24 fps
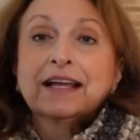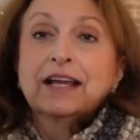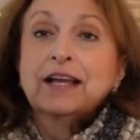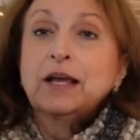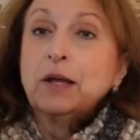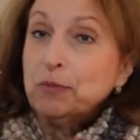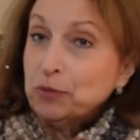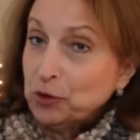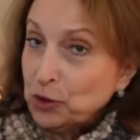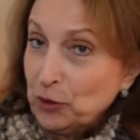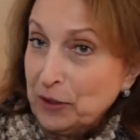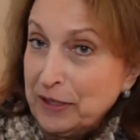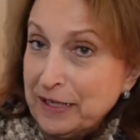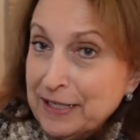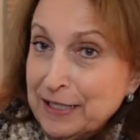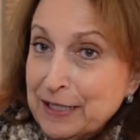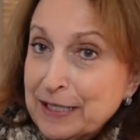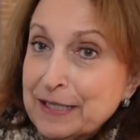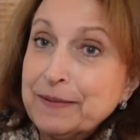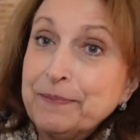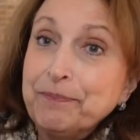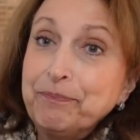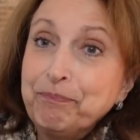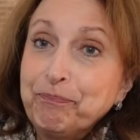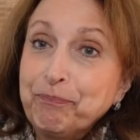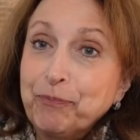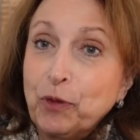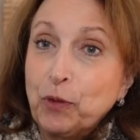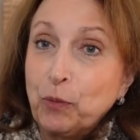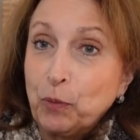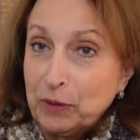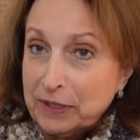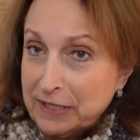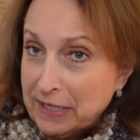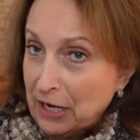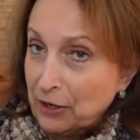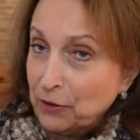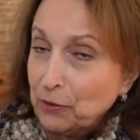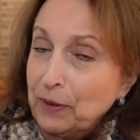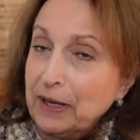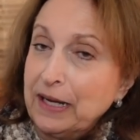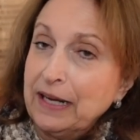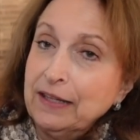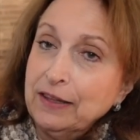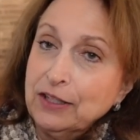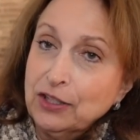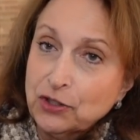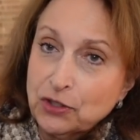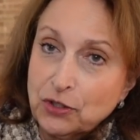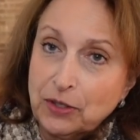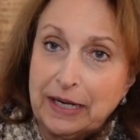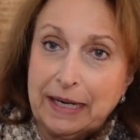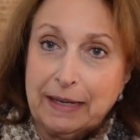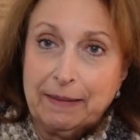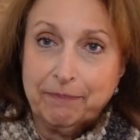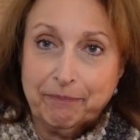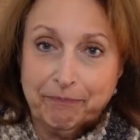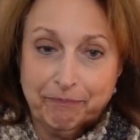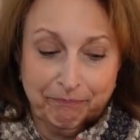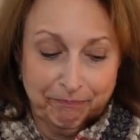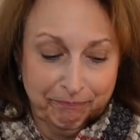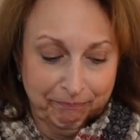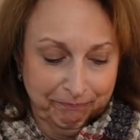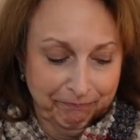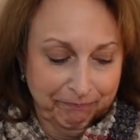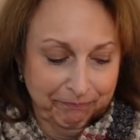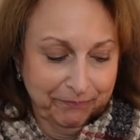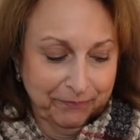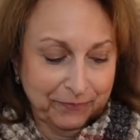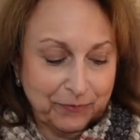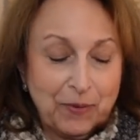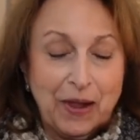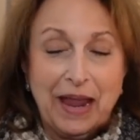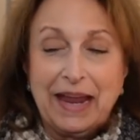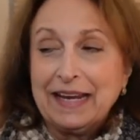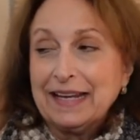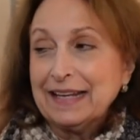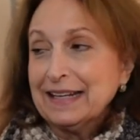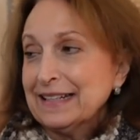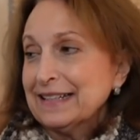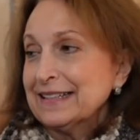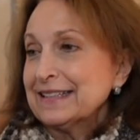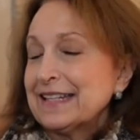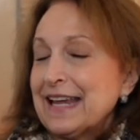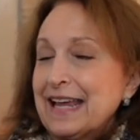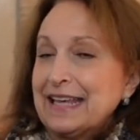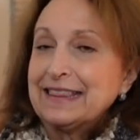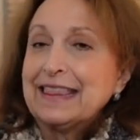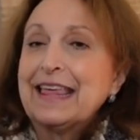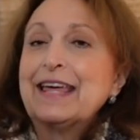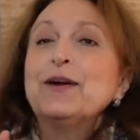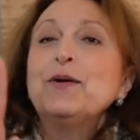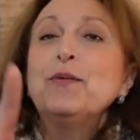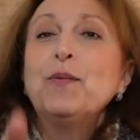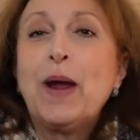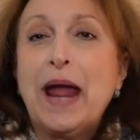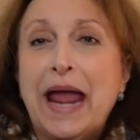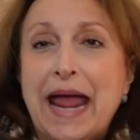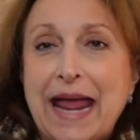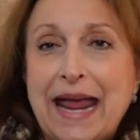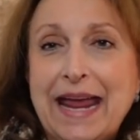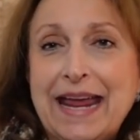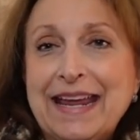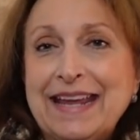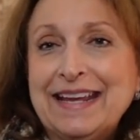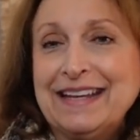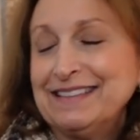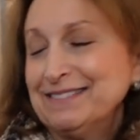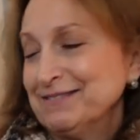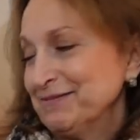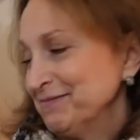Come join us with decorating the tree. Wait, take that away.